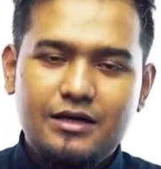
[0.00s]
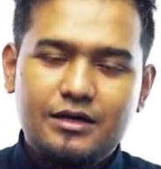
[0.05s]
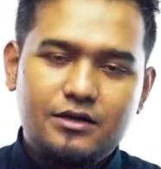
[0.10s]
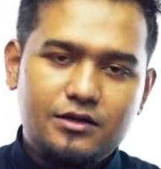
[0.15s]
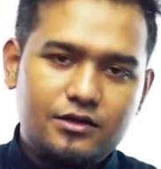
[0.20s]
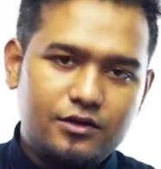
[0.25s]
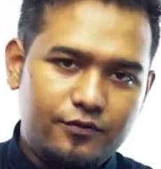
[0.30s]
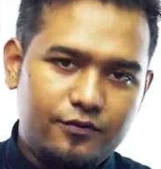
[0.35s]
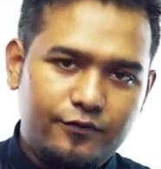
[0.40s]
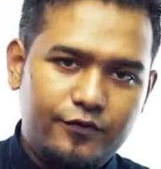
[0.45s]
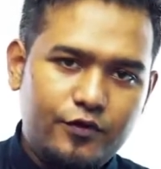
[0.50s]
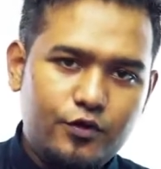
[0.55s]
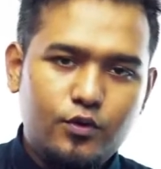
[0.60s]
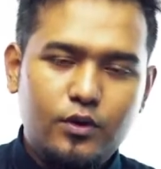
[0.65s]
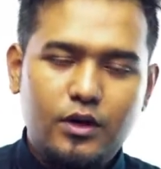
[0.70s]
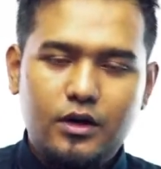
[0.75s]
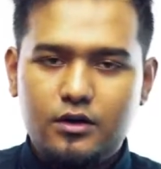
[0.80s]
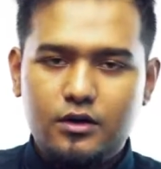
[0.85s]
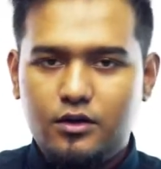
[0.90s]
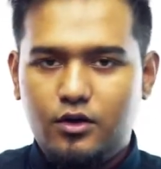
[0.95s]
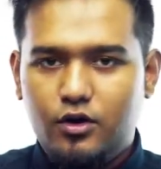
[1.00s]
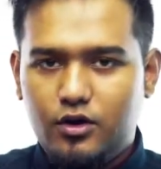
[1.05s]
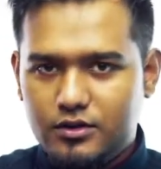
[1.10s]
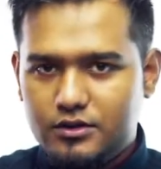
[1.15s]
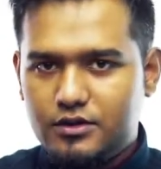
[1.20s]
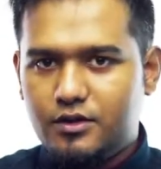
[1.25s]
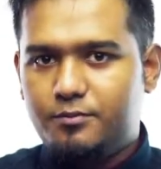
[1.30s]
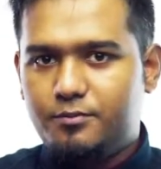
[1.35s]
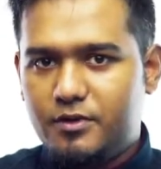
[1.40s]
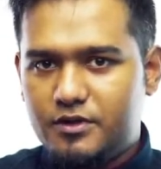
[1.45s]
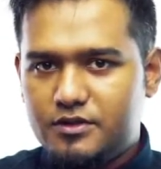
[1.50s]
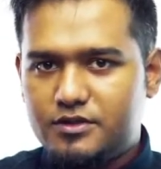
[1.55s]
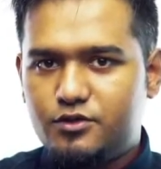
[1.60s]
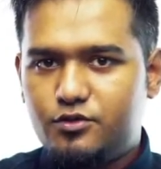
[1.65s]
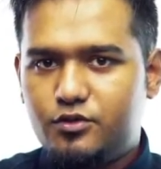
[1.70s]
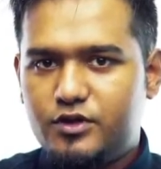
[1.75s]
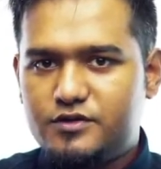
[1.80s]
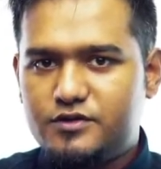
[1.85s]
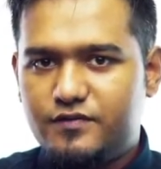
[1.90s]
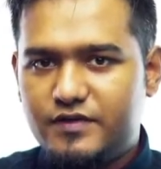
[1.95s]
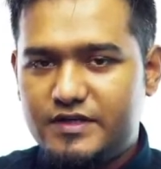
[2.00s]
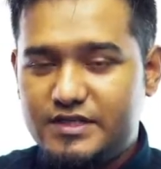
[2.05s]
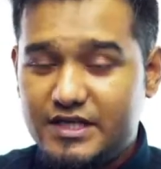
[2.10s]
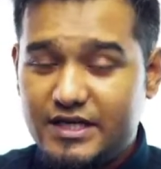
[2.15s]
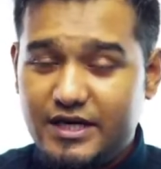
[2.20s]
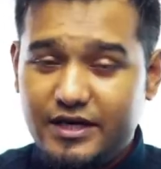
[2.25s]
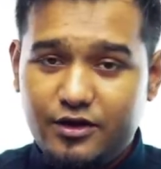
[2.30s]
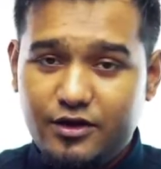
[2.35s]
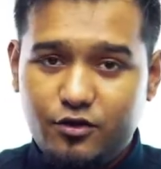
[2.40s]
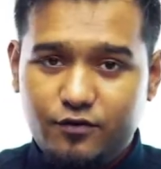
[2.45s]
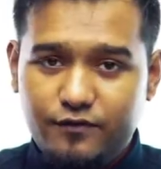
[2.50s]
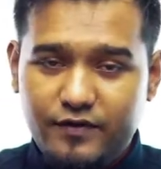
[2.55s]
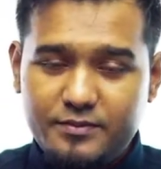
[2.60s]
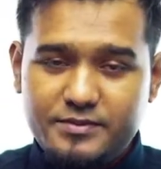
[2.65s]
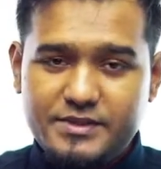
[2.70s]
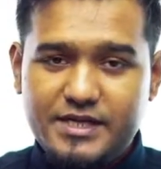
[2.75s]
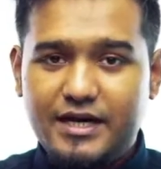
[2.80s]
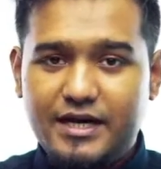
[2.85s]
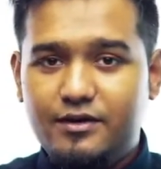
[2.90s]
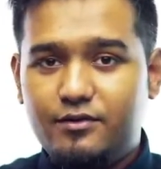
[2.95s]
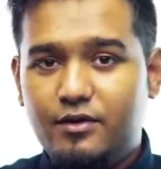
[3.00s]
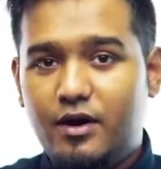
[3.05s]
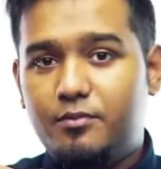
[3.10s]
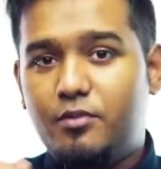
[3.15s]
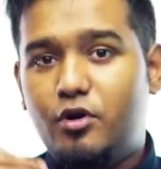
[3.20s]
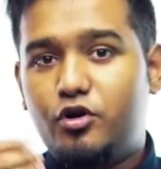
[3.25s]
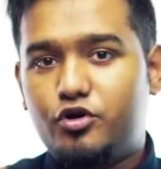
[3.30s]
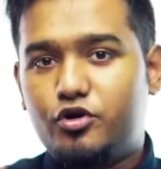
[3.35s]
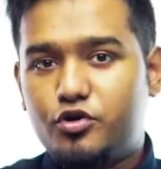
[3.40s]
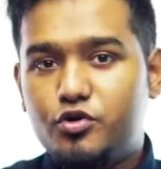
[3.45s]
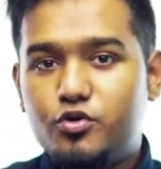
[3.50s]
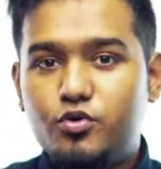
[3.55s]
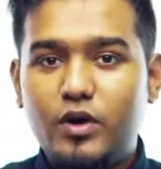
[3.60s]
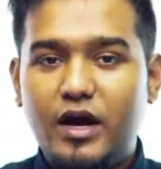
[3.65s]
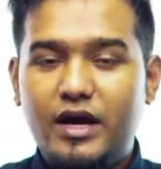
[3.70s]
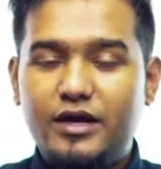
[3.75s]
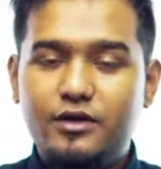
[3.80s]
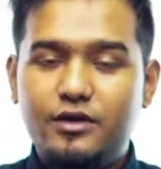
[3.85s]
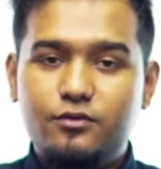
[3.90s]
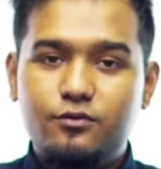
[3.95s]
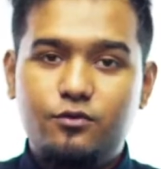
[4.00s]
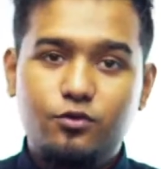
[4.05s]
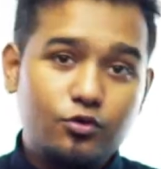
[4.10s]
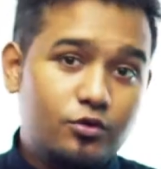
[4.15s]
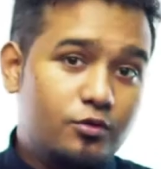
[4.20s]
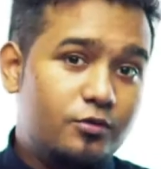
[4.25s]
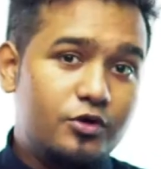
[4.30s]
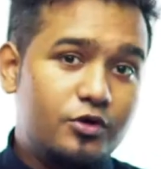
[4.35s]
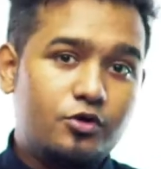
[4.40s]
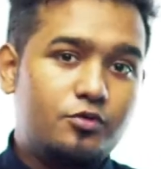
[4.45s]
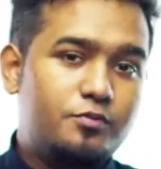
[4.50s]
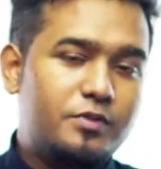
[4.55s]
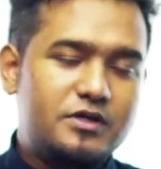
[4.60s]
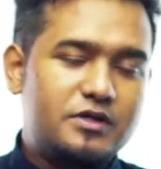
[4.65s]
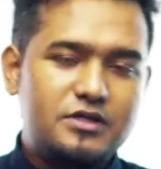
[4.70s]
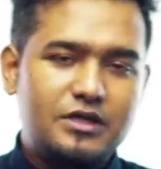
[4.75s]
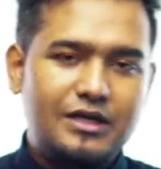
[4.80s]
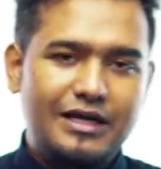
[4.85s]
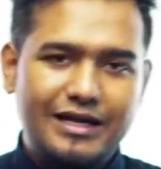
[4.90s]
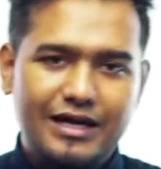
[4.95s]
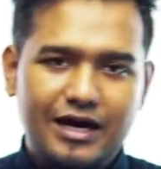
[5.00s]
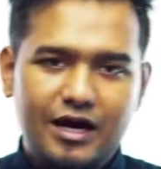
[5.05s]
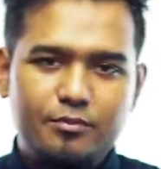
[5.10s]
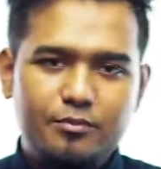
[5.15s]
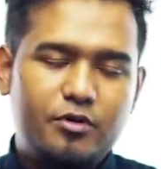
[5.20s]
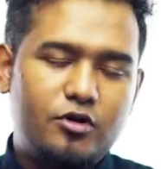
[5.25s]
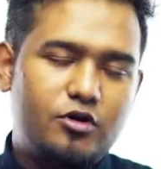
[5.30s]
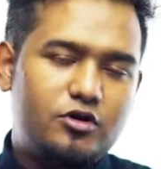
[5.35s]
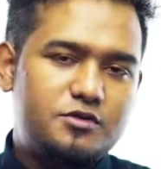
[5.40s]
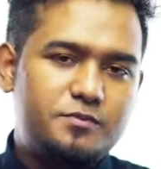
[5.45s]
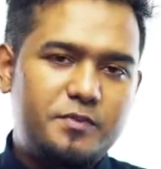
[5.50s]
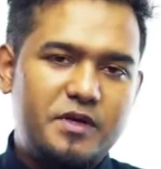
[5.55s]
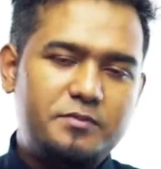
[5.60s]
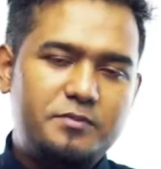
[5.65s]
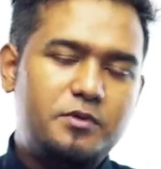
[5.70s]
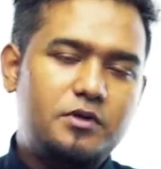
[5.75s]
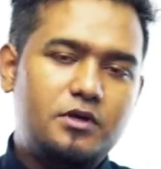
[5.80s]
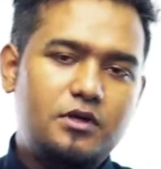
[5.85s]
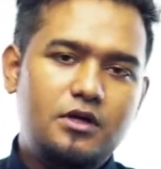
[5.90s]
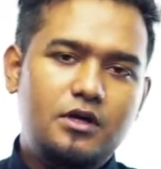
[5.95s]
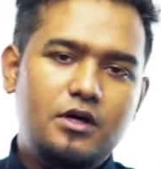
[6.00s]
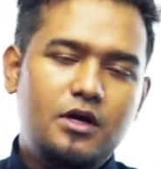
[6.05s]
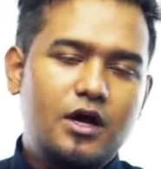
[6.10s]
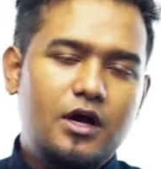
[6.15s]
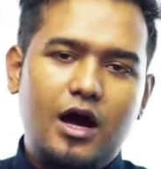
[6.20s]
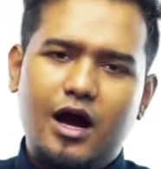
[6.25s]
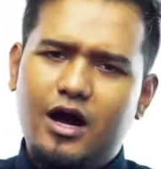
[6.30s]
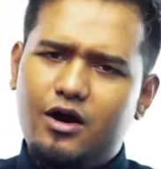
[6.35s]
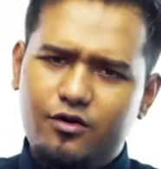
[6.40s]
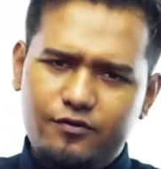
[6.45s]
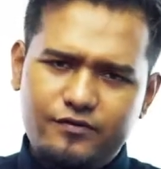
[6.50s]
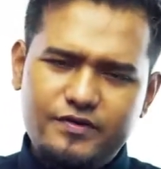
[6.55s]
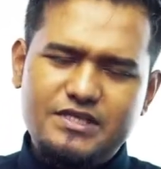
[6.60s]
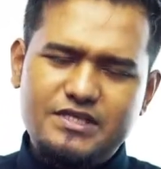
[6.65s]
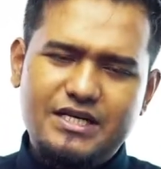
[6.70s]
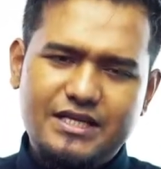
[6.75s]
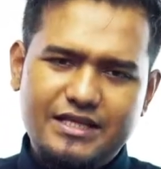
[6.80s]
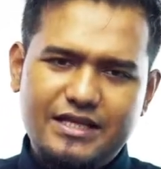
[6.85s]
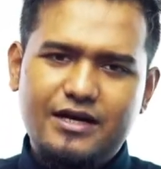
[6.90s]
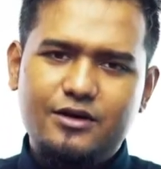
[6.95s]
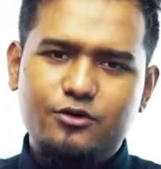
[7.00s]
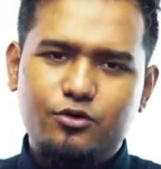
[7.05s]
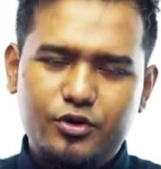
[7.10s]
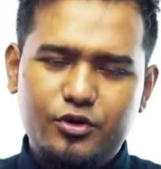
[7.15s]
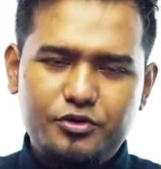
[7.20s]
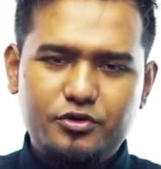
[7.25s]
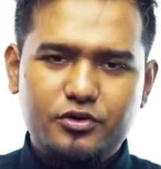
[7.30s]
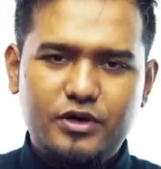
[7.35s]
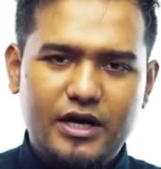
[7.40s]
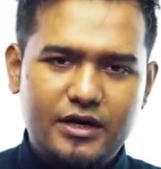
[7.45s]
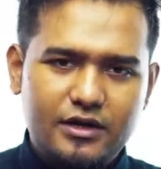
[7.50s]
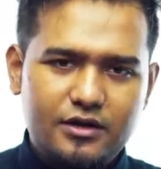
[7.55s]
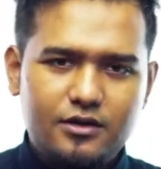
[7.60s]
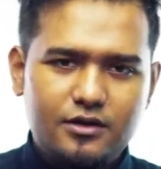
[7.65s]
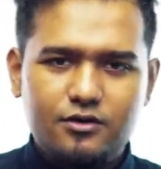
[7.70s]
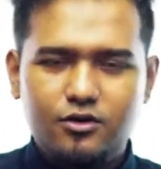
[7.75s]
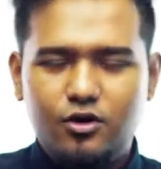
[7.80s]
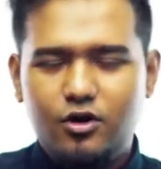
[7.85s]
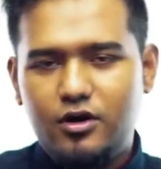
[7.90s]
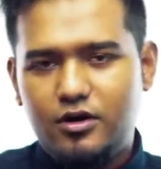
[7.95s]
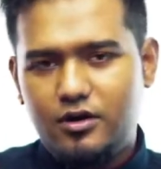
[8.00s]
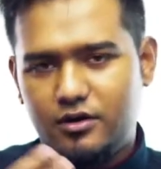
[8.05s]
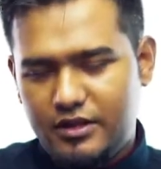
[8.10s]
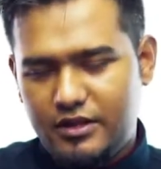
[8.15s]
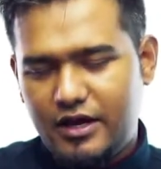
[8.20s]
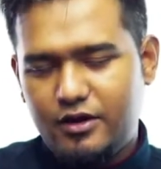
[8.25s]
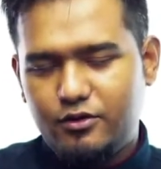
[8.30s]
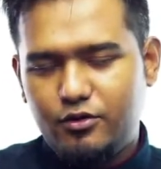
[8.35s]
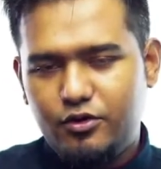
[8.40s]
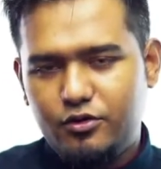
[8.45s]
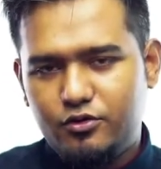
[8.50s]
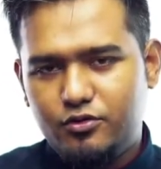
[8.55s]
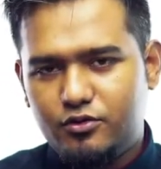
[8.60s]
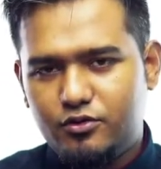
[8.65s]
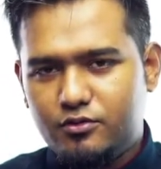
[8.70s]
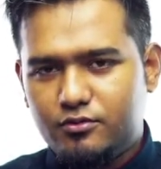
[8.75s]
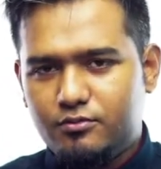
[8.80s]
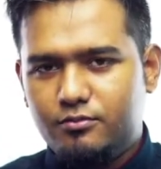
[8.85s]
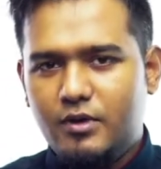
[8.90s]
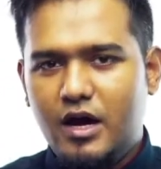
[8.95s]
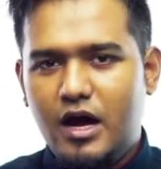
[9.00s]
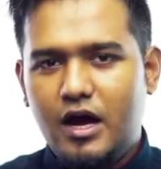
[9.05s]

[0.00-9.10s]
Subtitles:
the viewer or the person who is visiting your website about you and who you personally are, because people are obviously they are going to render or they are going to